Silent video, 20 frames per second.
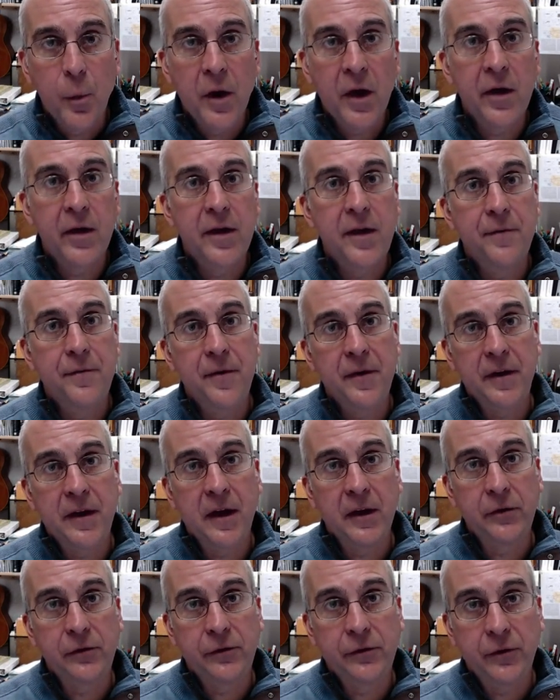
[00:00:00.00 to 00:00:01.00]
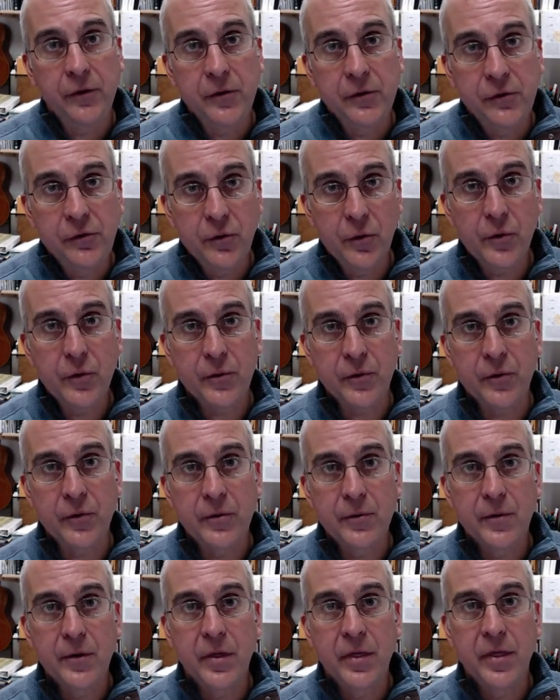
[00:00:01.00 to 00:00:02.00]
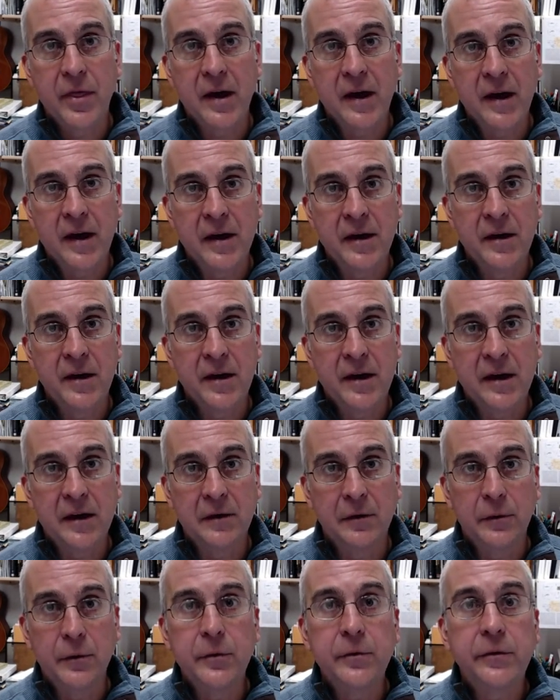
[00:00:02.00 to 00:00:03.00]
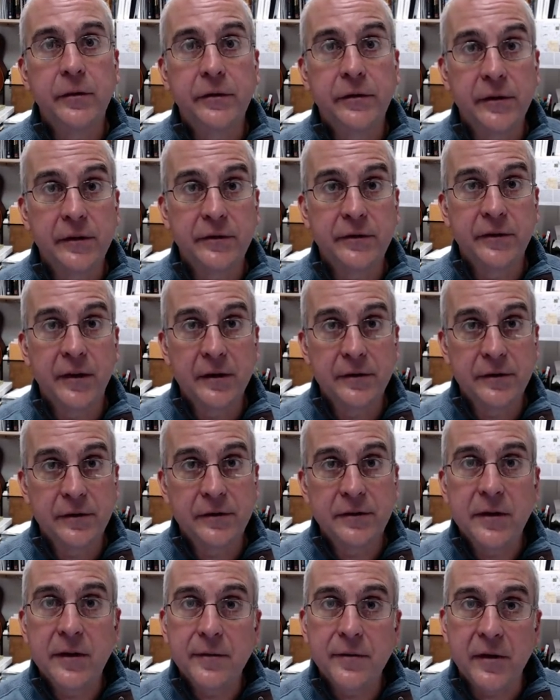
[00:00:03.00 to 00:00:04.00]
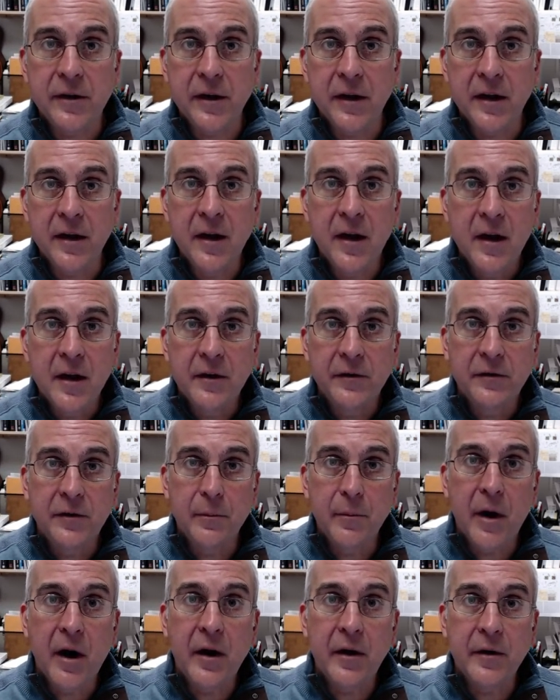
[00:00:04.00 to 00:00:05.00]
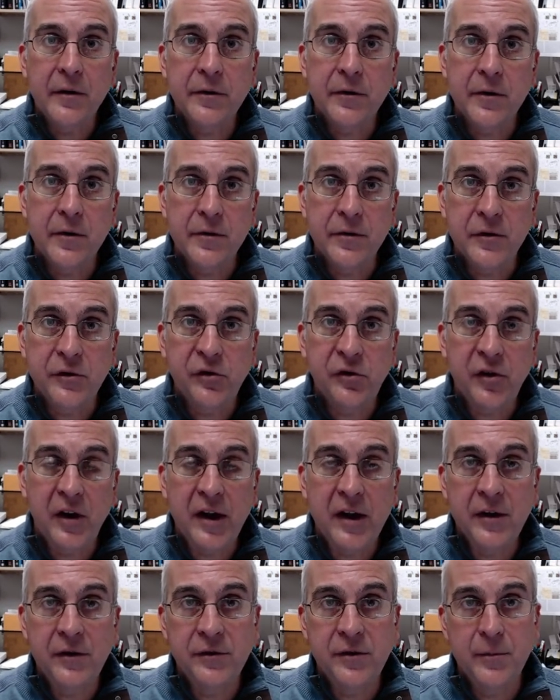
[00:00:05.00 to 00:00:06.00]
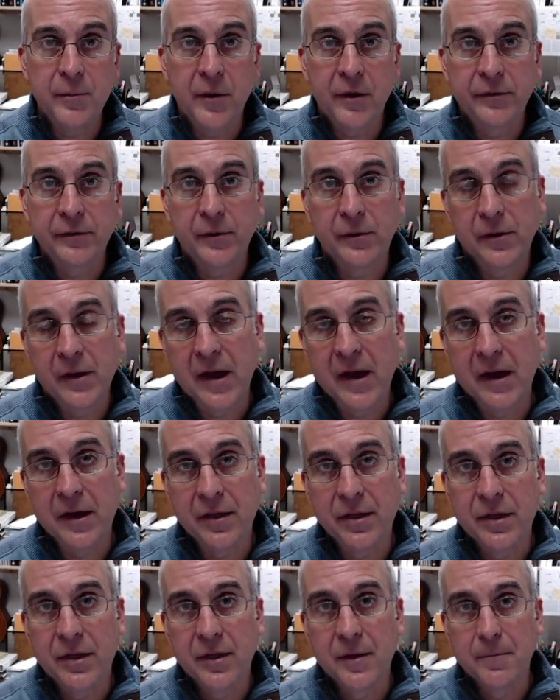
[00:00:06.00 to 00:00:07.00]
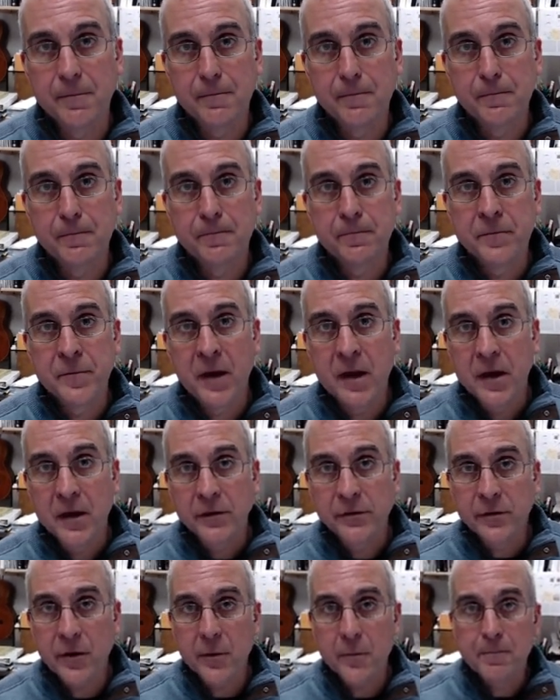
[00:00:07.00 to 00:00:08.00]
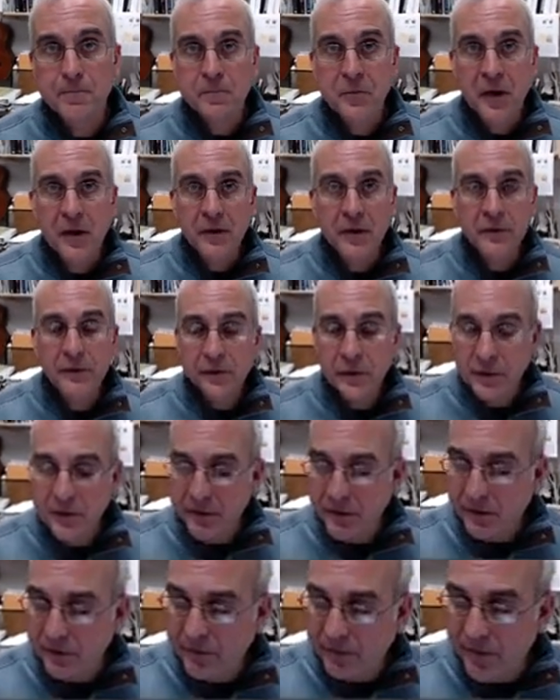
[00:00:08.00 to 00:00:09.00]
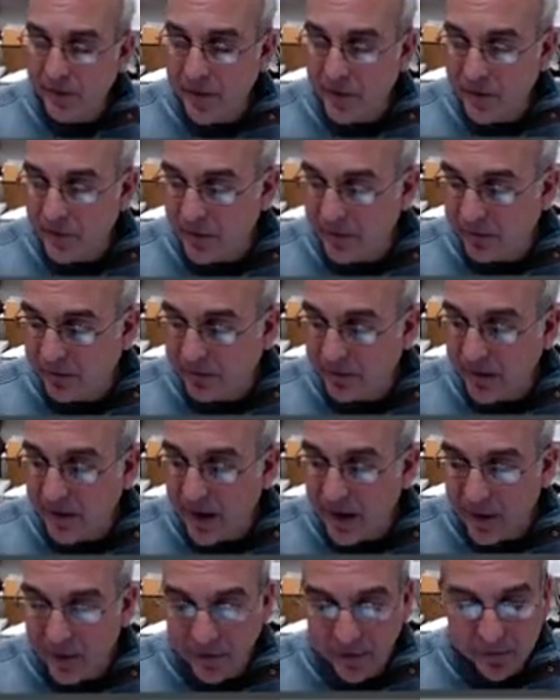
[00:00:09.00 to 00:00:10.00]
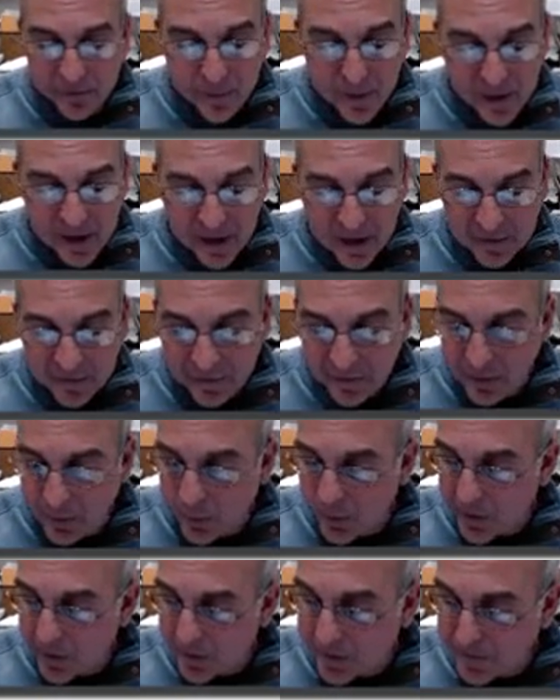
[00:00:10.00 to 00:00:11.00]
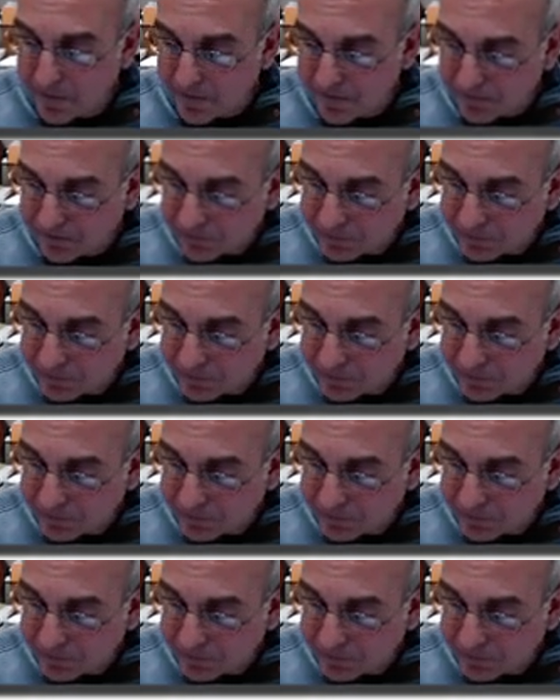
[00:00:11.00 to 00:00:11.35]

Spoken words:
Well, if it gets shorter, then it loses its sensitivity to monitor the change in muscle length. So let's look at this figure and see how this might actually work.